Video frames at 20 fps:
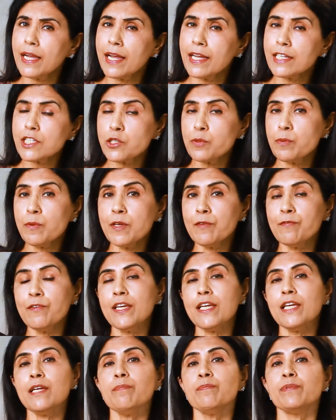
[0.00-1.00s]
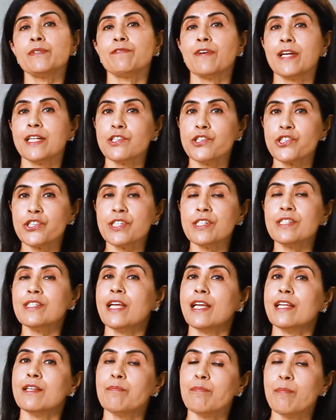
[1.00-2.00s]
HPV prevention
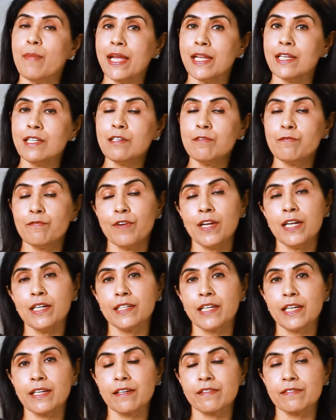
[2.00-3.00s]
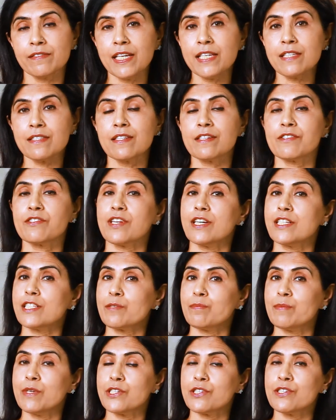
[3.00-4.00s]
in men will decrease the
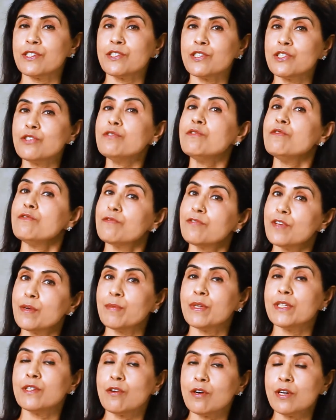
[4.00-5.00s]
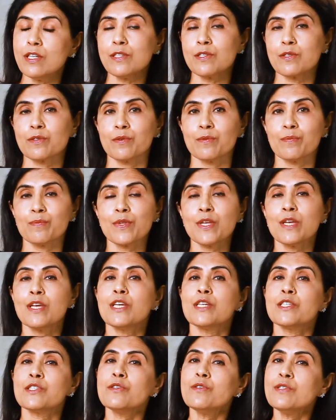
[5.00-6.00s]
transmission to women also.
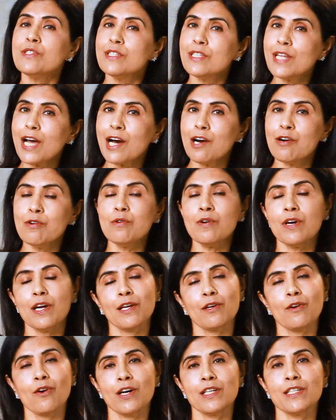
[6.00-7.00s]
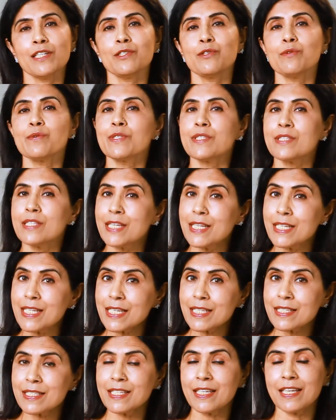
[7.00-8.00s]
So now, according to
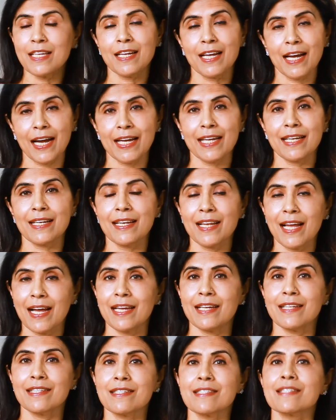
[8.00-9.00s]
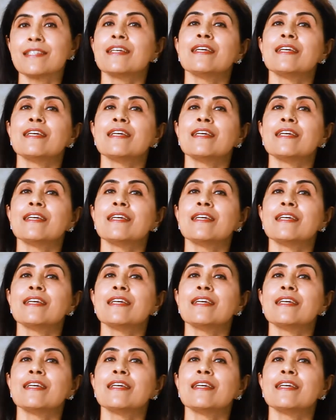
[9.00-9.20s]
CDC guidelines,